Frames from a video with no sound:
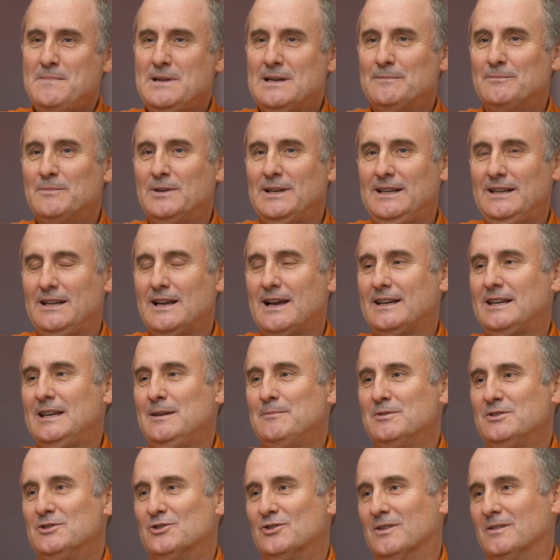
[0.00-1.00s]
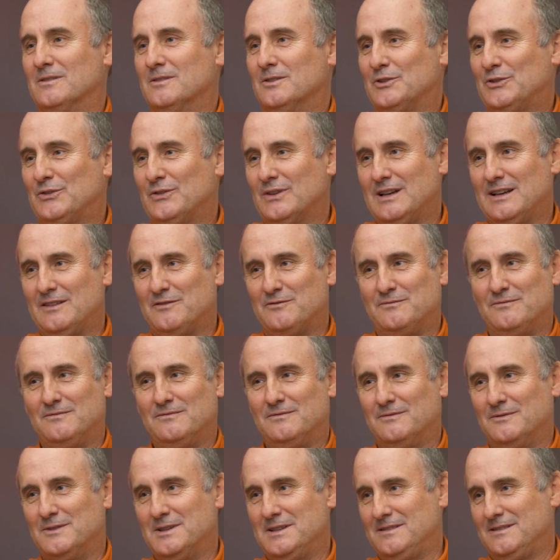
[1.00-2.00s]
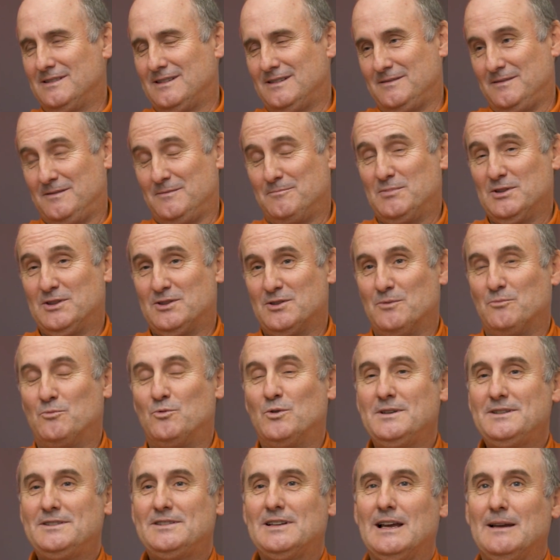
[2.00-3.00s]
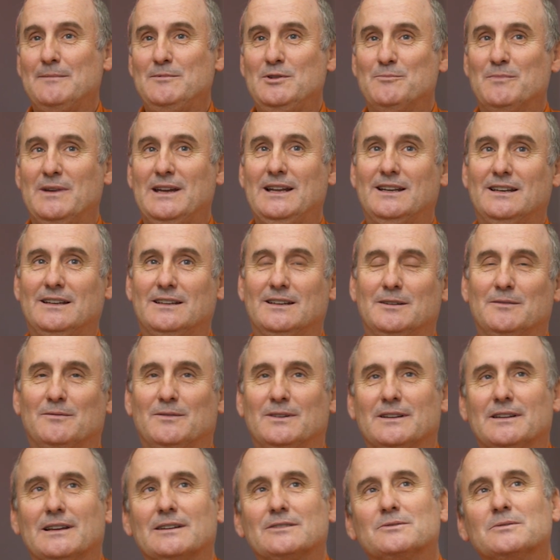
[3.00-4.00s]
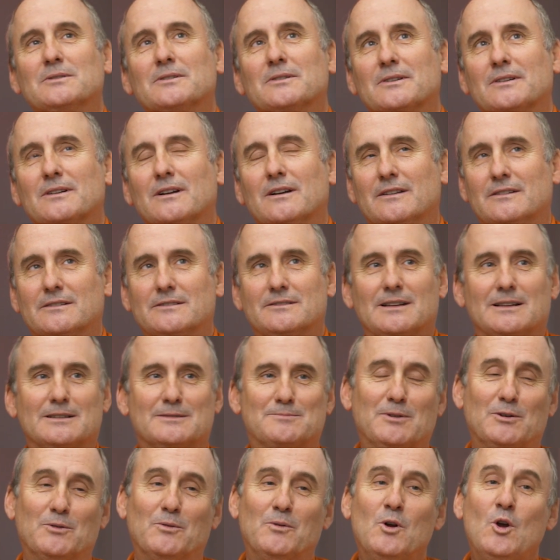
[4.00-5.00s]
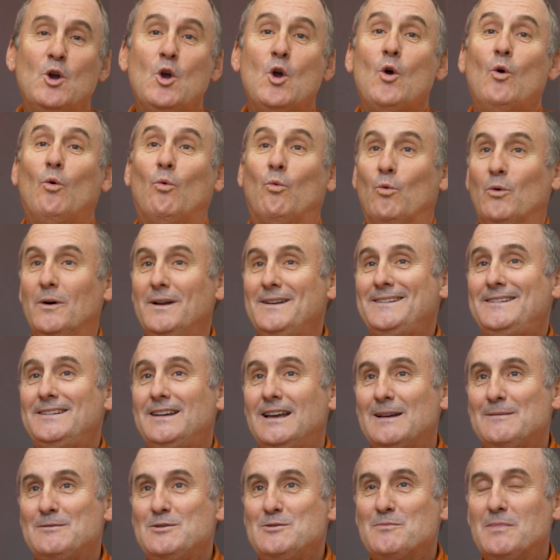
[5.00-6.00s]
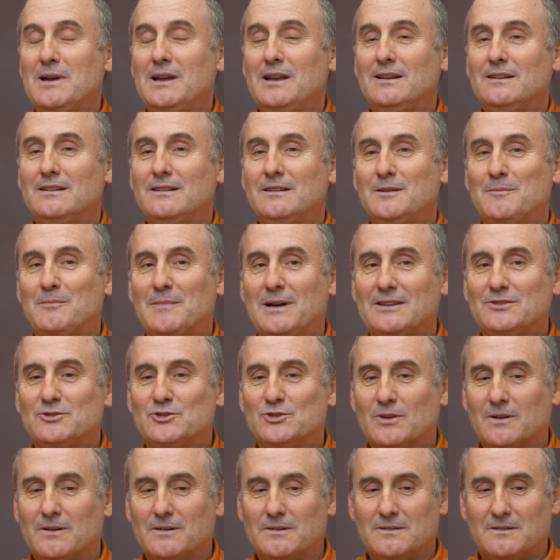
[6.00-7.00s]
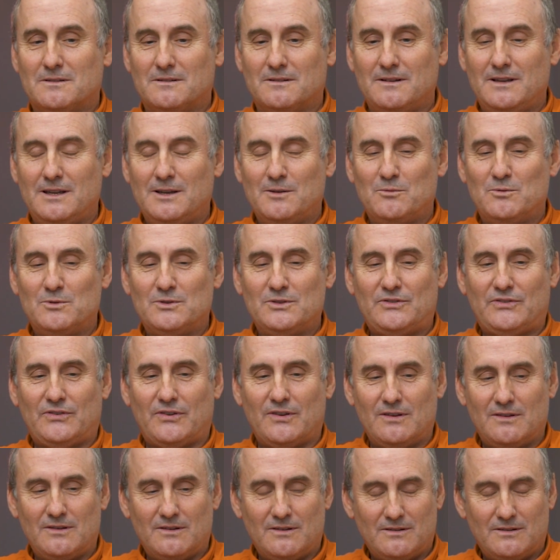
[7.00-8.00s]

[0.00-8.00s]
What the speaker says: memory, I keep a journal, so I've written, but the one time you made it in, well, actually other times, but one time you made it into my journal, it was.